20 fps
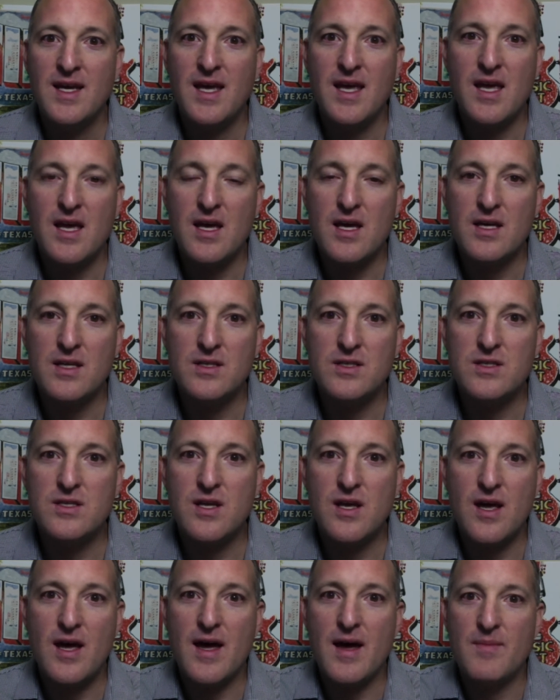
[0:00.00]
and
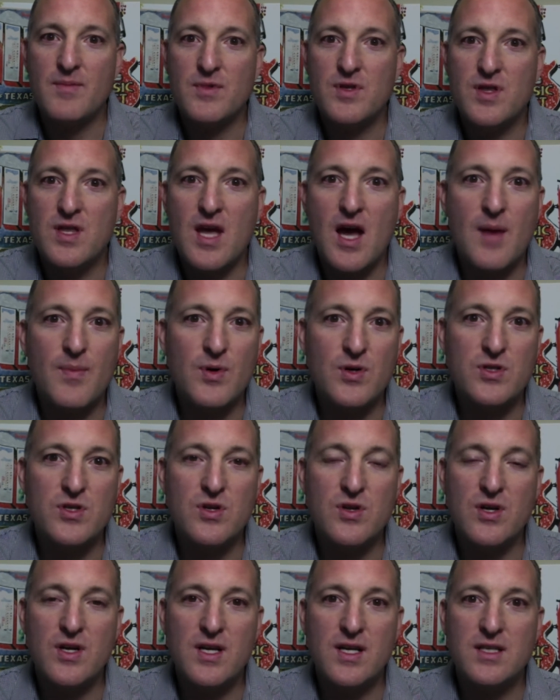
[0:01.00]
uh, the
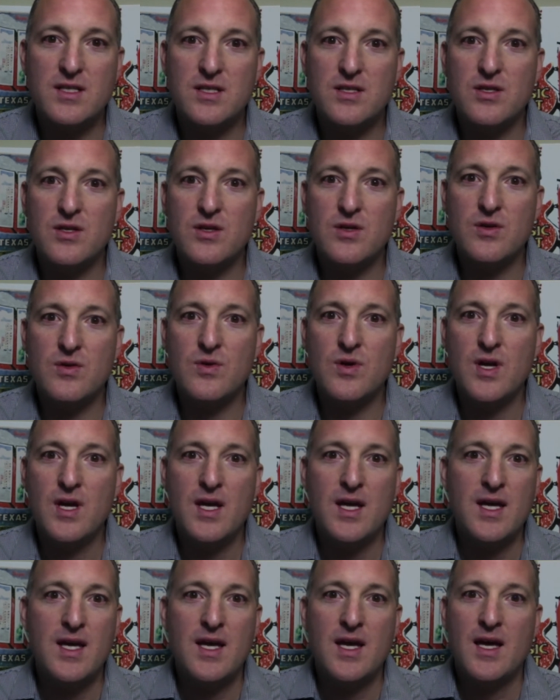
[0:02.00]
opportunity to
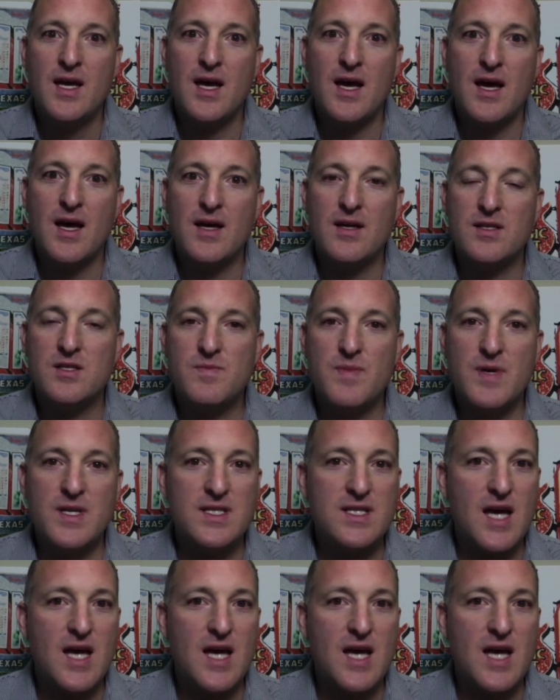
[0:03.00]
uh, spend